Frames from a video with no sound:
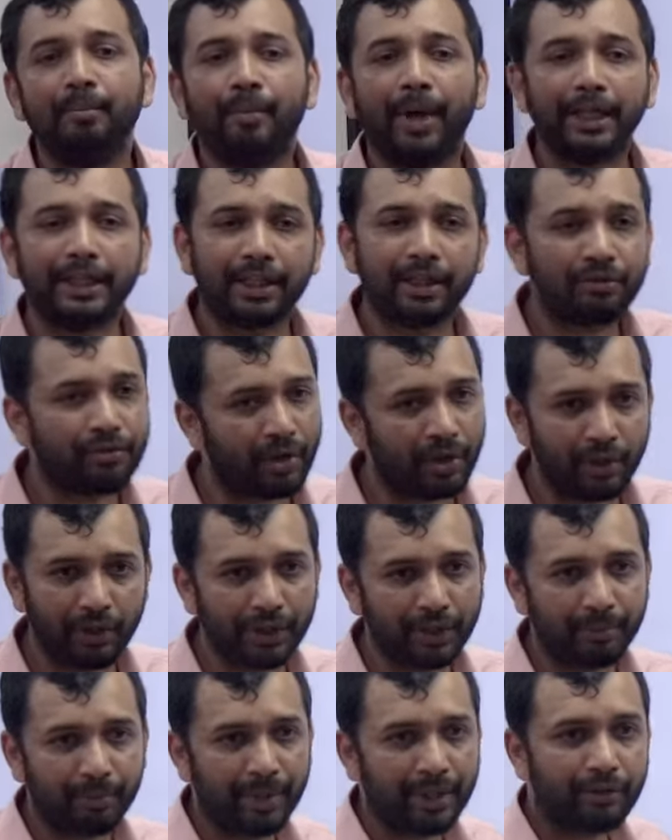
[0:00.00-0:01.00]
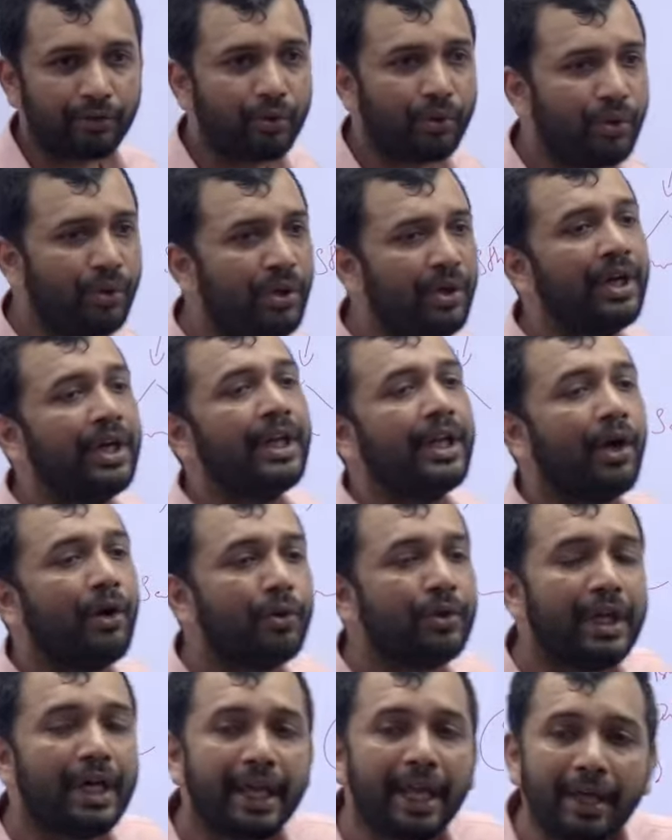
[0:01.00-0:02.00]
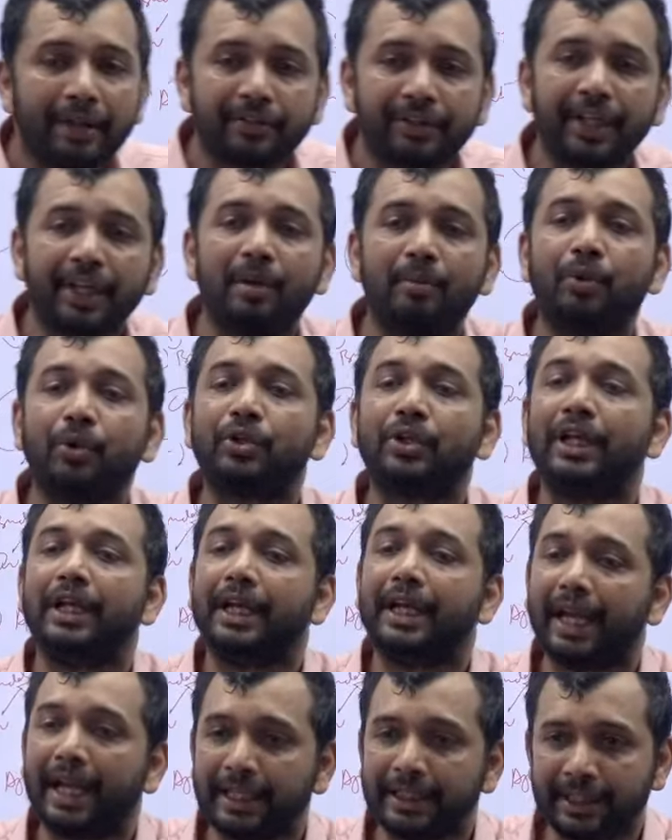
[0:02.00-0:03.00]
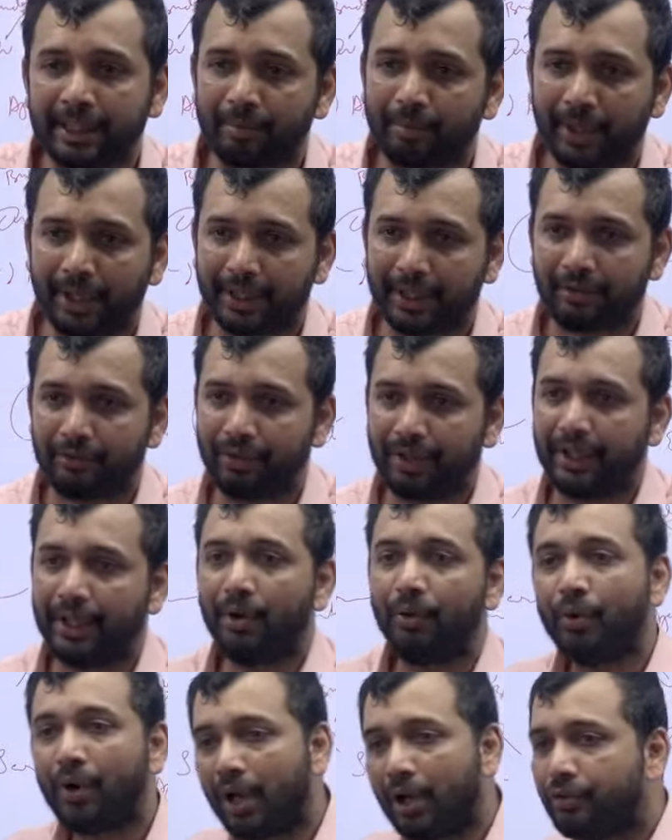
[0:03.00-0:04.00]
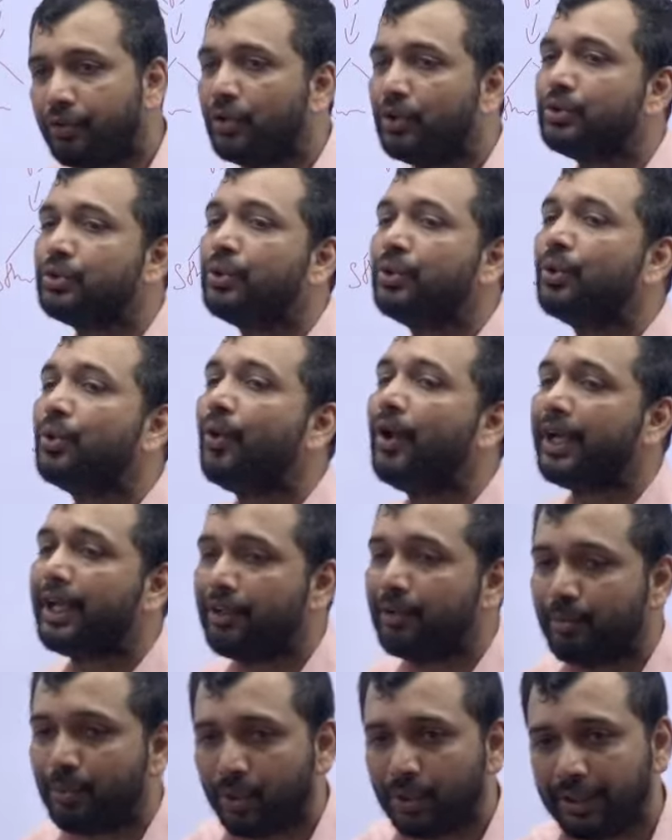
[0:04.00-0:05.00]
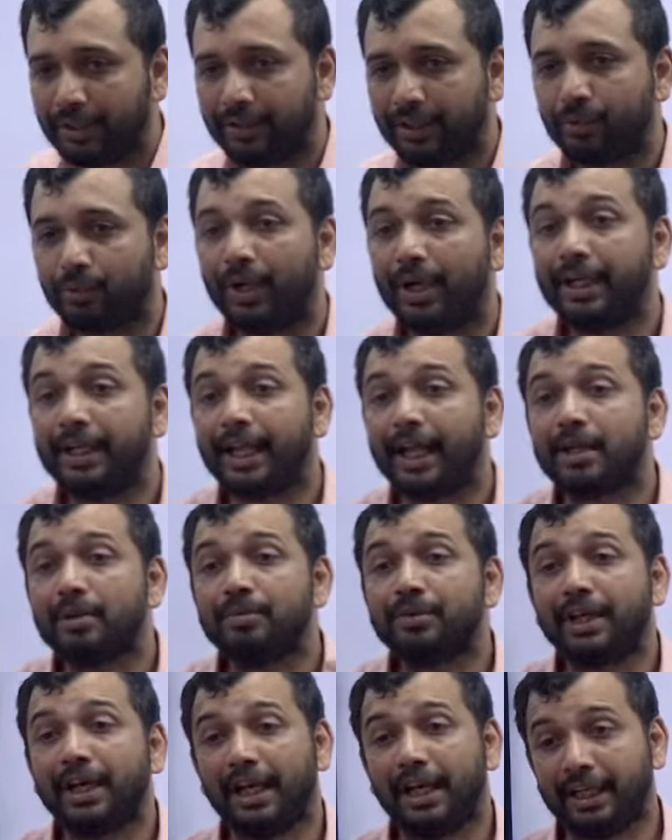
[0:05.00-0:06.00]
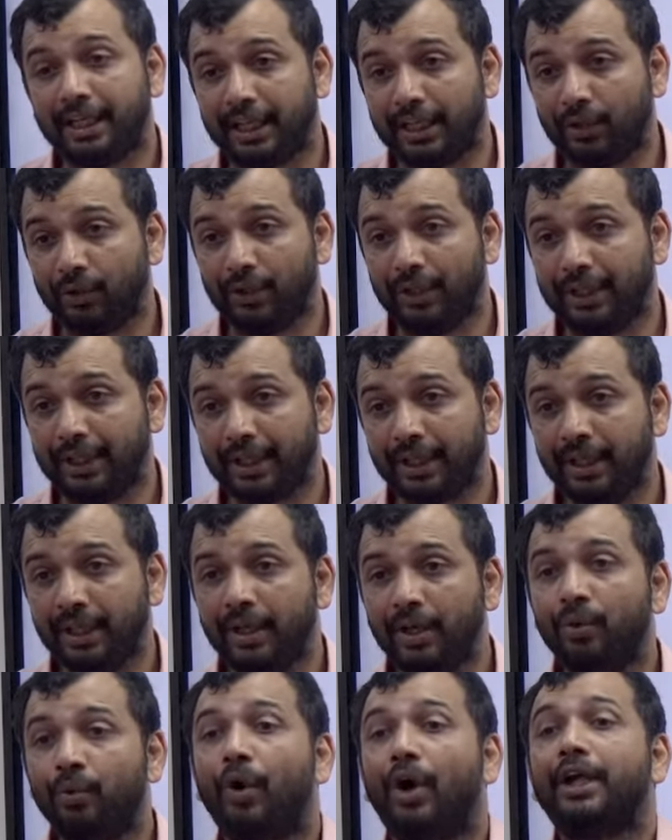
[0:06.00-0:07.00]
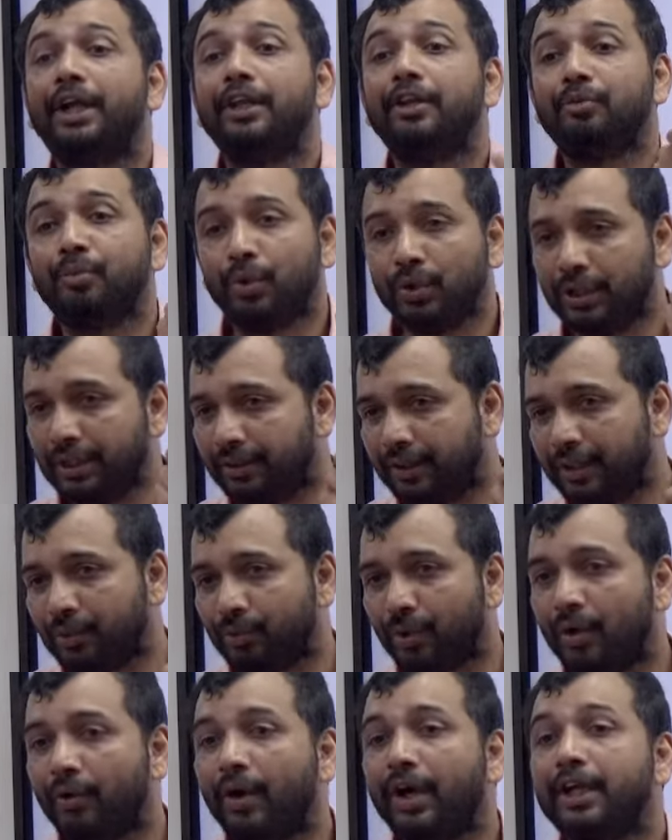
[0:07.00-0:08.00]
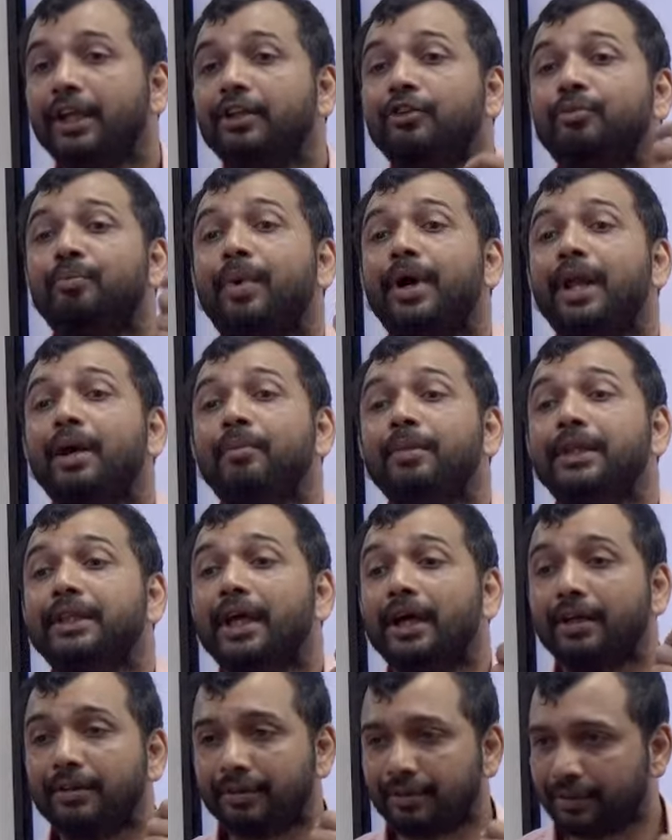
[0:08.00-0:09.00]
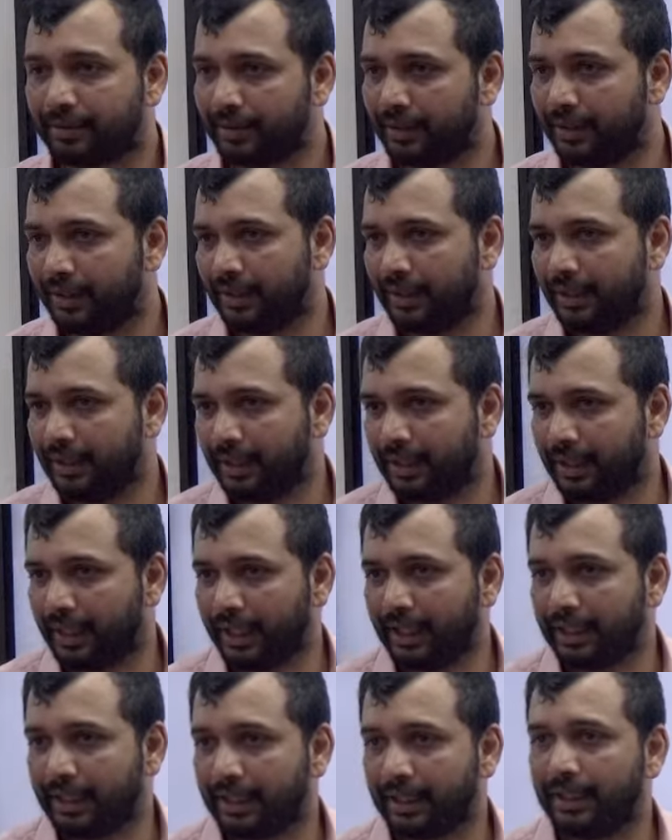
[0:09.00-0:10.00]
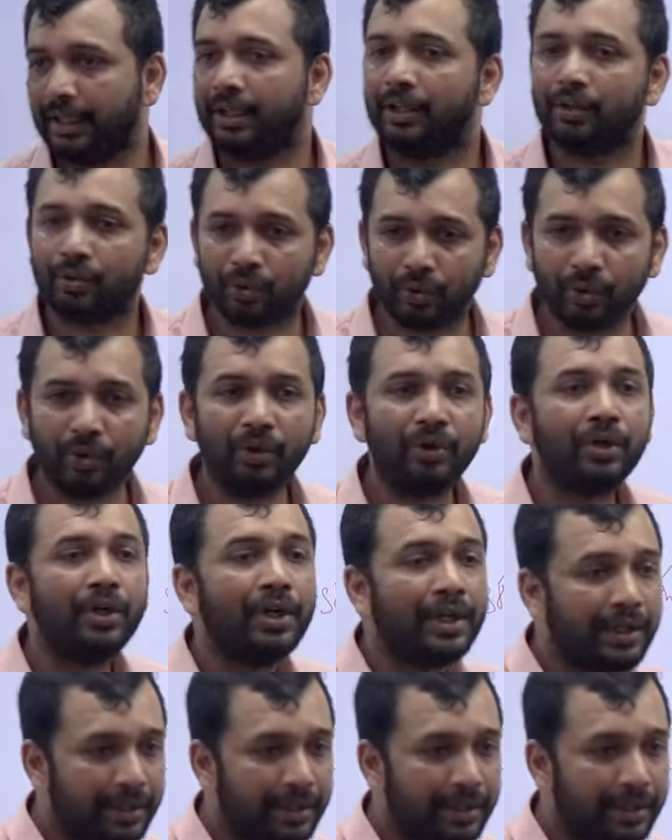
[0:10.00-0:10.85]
match the following pair. So now they are asking about the literature part of it. Now also you should know what is Bodhisattva and terms related to it. What is Bodhisattva? What is Paramitas? Right? So